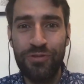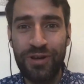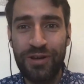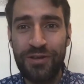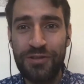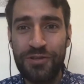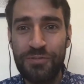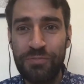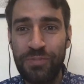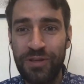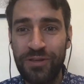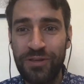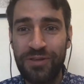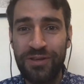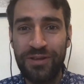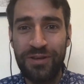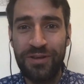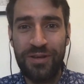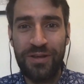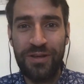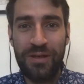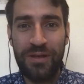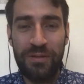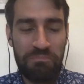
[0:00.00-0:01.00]
I spent,
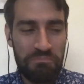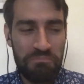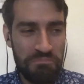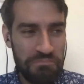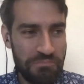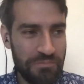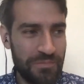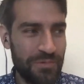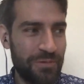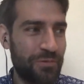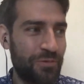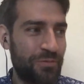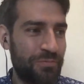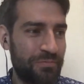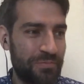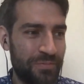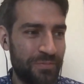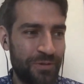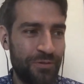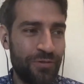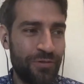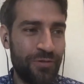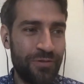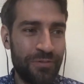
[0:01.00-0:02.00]

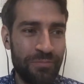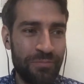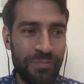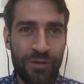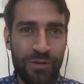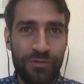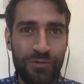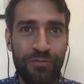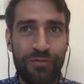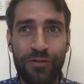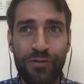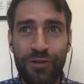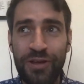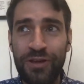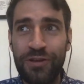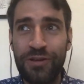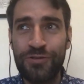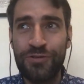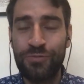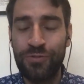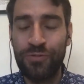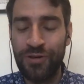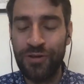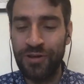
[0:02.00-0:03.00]
you know, about 4 years
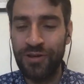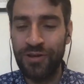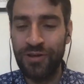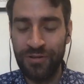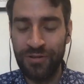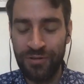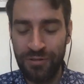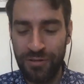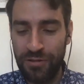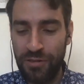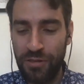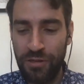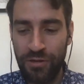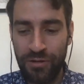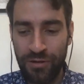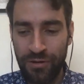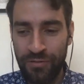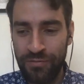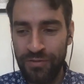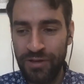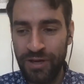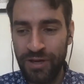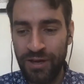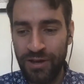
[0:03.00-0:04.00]
working on the theory
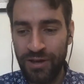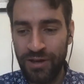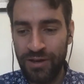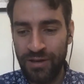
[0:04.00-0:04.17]
of that,